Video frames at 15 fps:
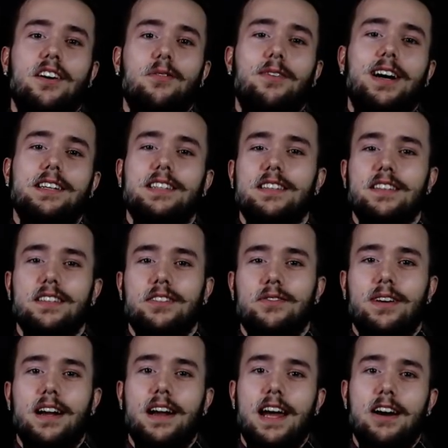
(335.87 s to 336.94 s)
are watching this
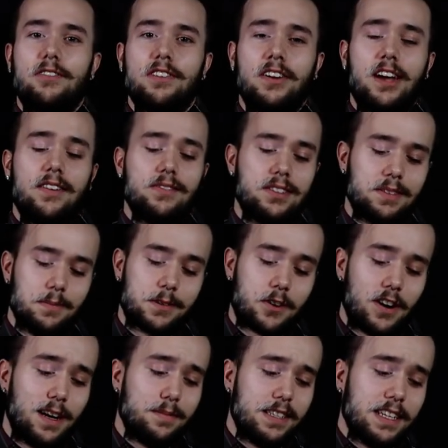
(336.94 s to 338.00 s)
right now and you haven't
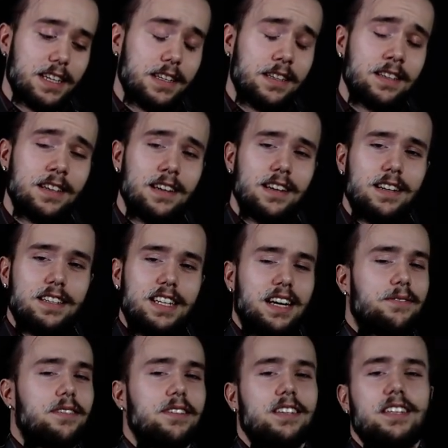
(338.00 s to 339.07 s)
subscribed yet,
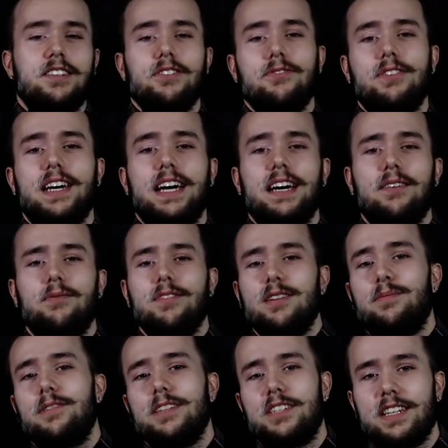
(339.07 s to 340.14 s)
definitely do that. We
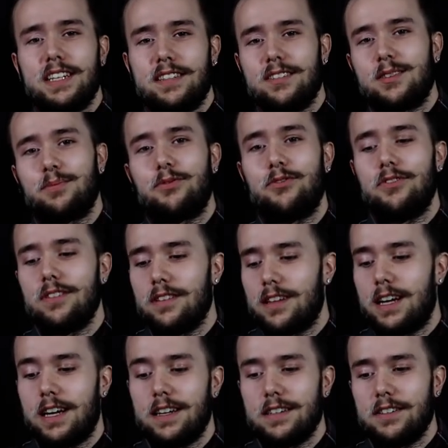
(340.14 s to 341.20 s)
appreciate the support a
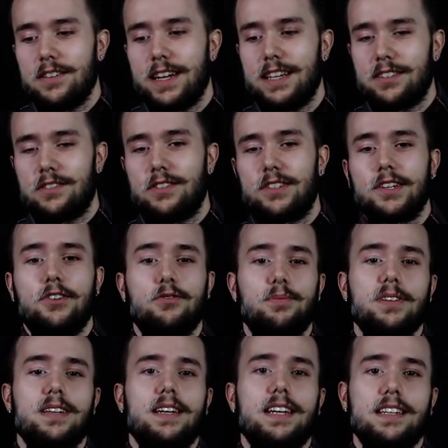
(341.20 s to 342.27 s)
lot. You guys are dope
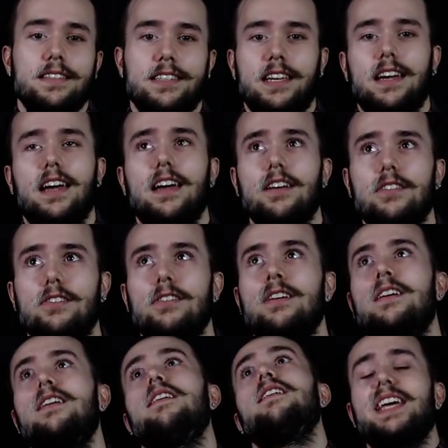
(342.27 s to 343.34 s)
as hell
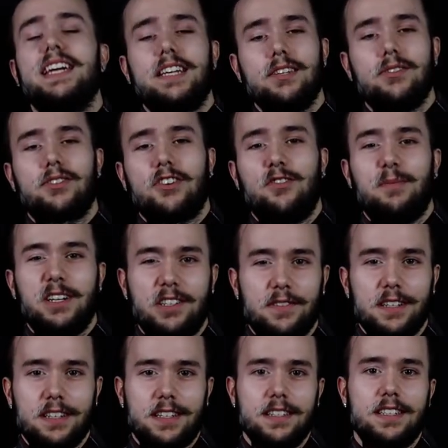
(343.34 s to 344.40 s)
thank you so much
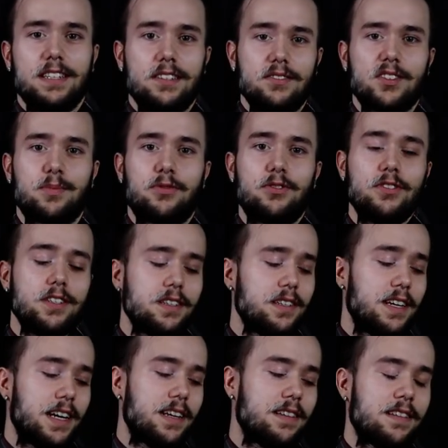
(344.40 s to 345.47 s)
for your continued support.
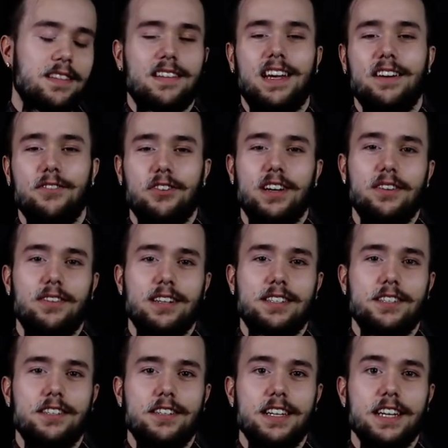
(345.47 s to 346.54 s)
Yeah, have a great
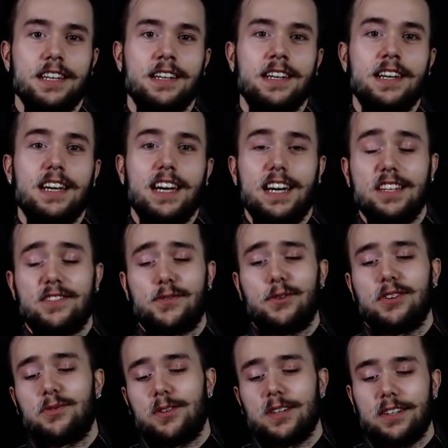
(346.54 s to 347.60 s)
rest of your day. And it's
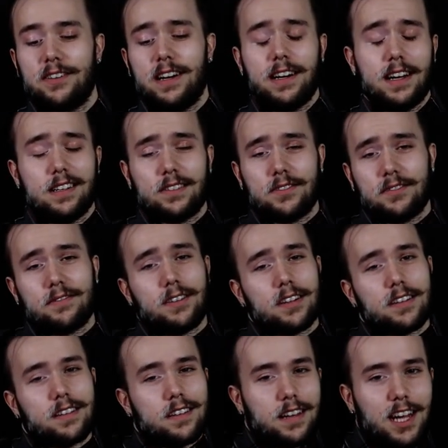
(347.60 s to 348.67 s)
420 right now, so fucking
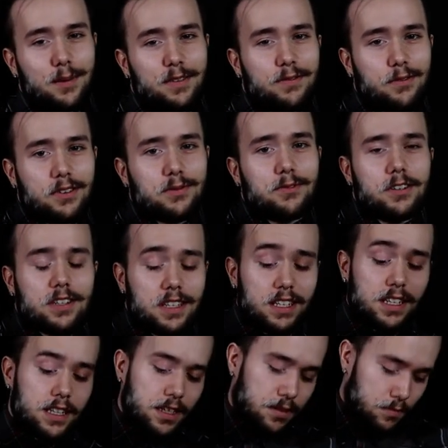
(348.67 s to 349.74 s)
happy
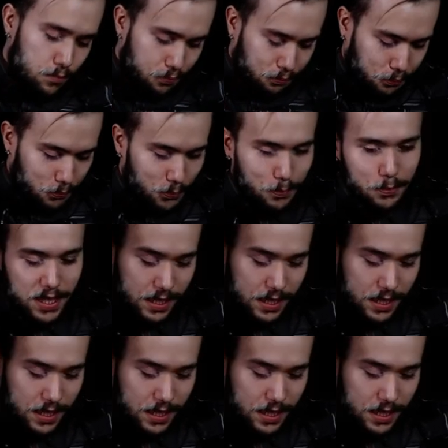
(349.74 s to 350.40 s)
420.